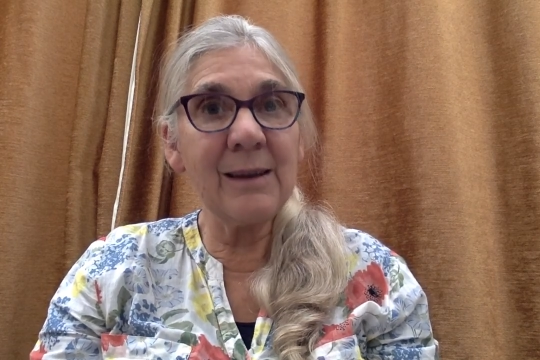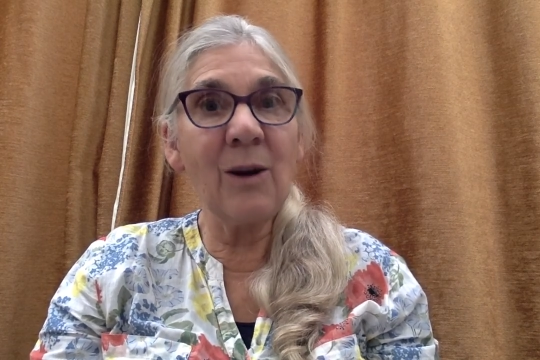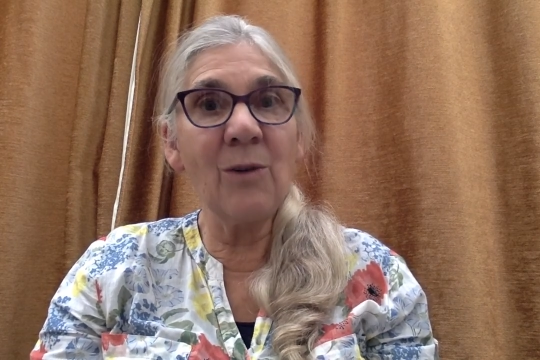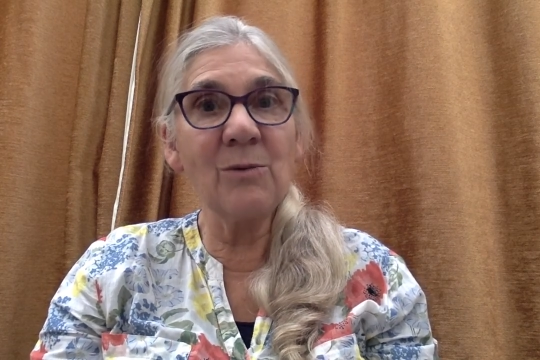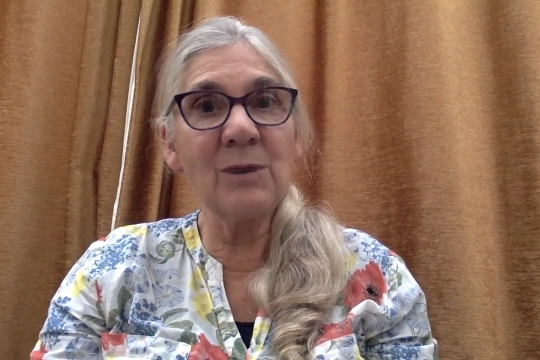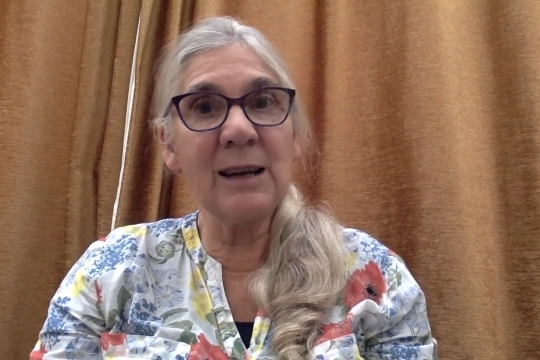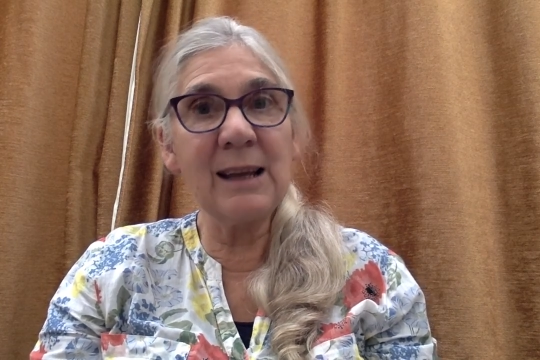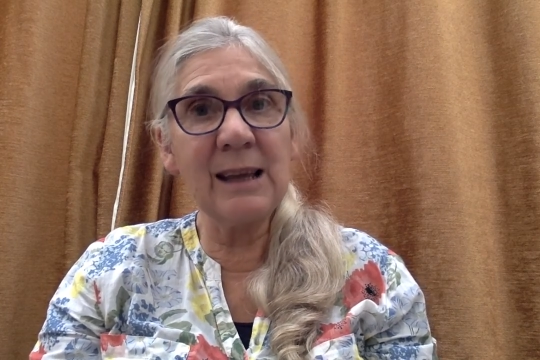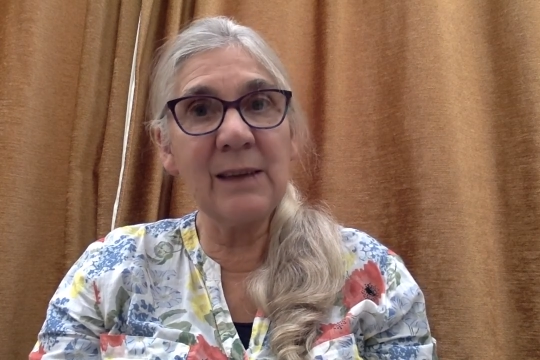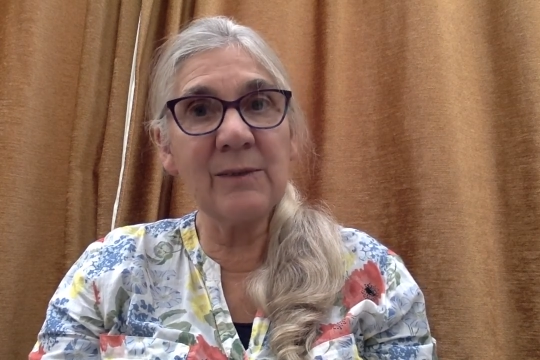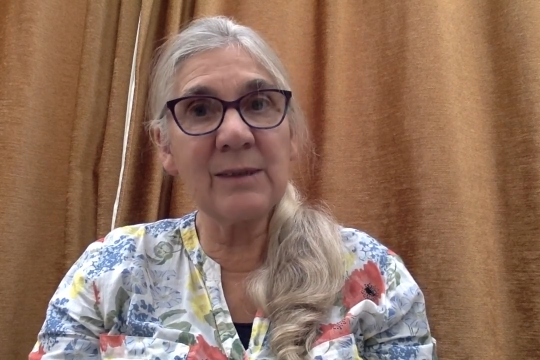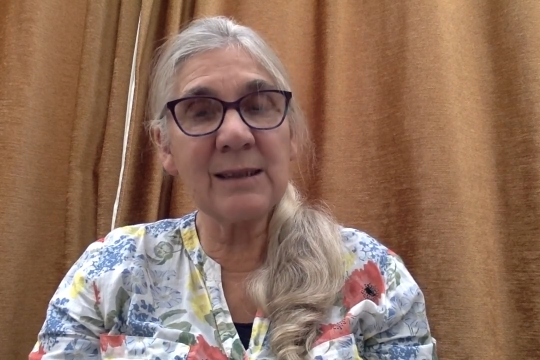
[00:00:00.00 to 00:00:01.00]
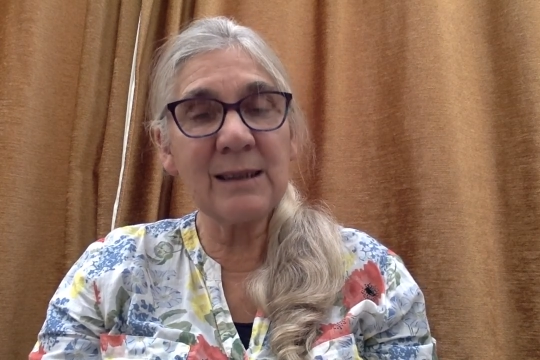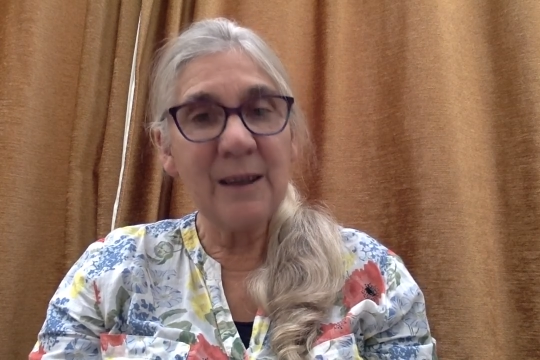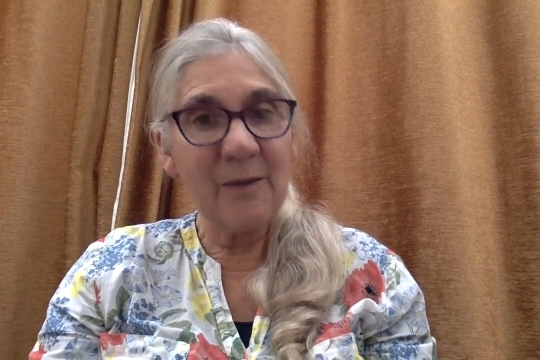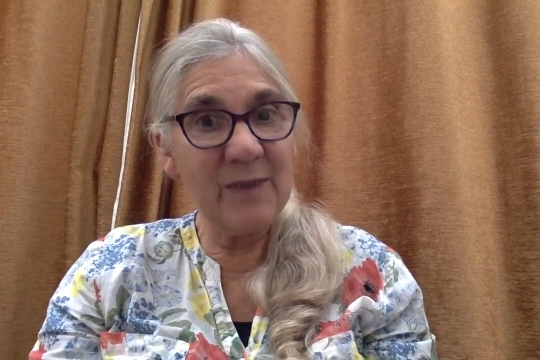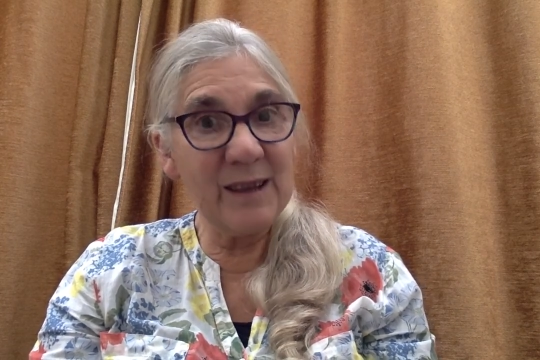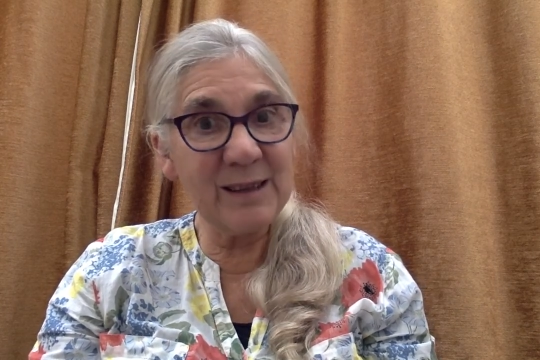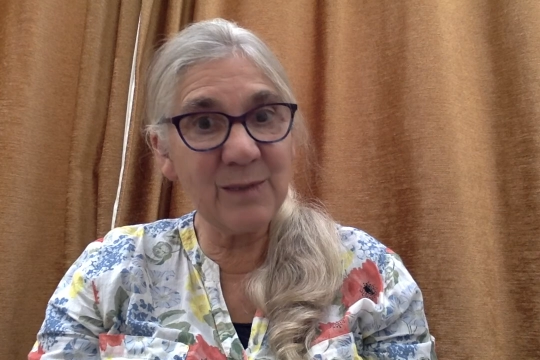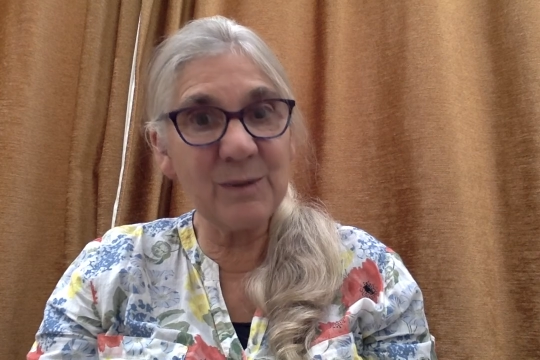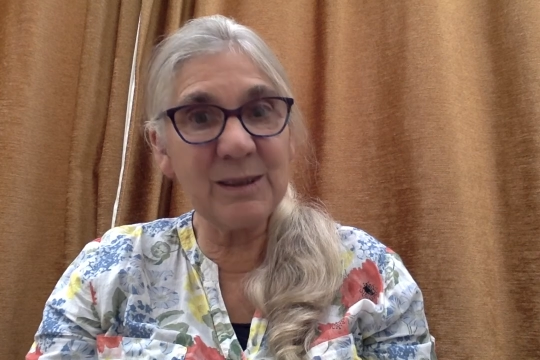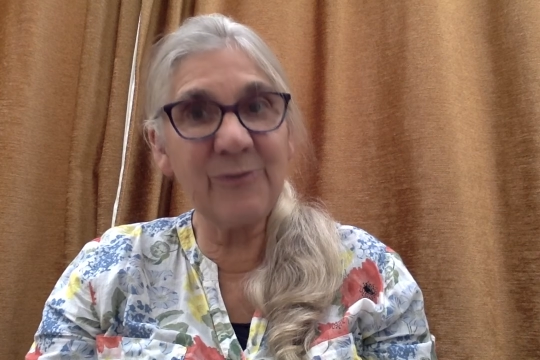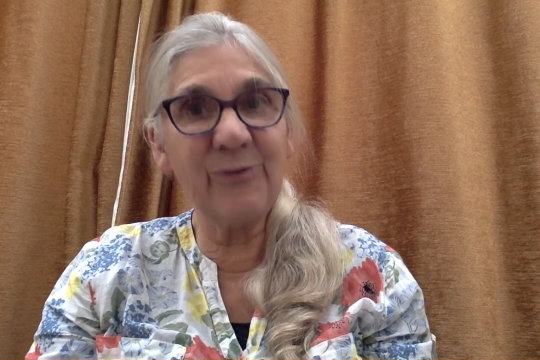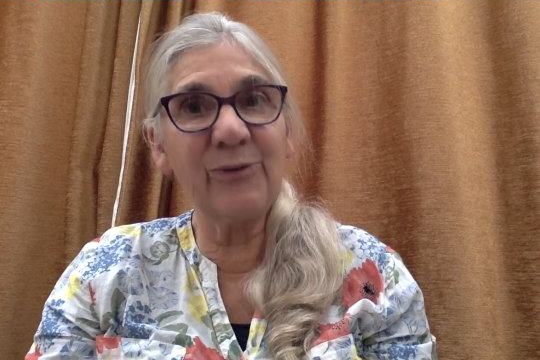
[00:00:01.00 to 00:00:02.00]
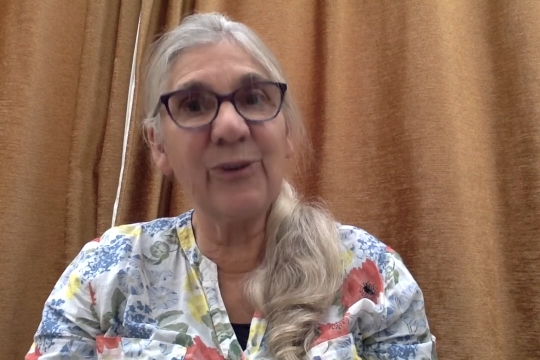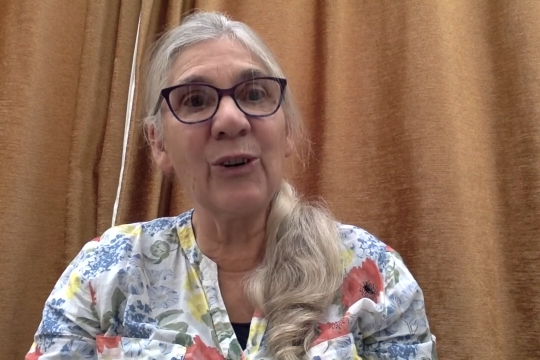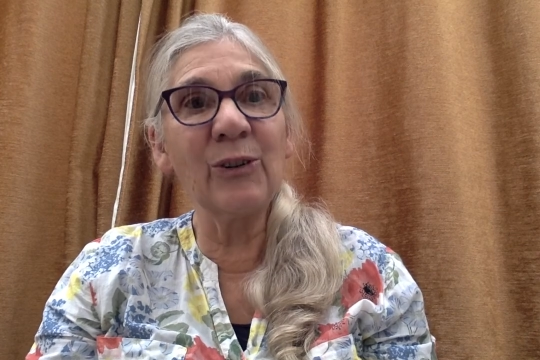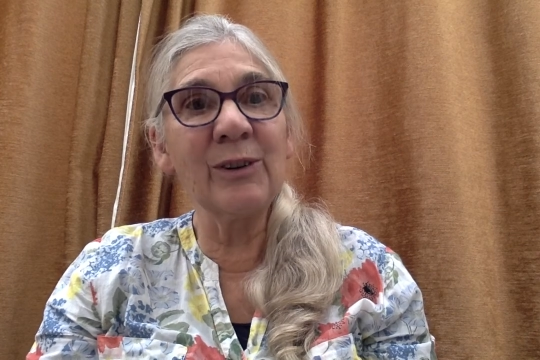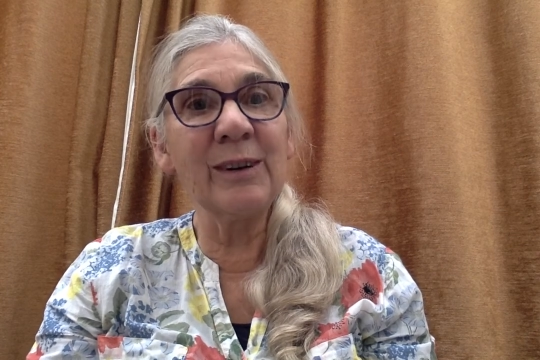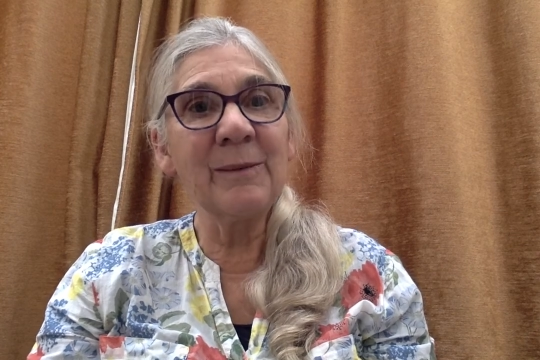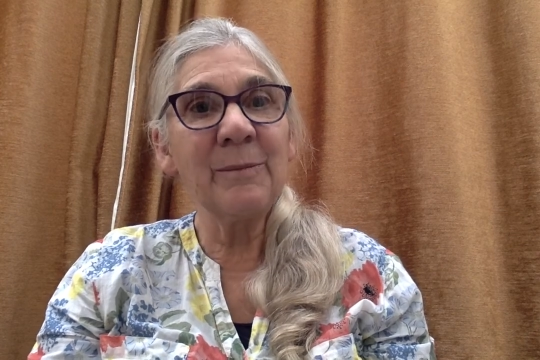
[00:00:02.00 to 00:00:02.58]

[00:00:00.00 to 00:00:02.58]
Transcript: old leaves. This was fun.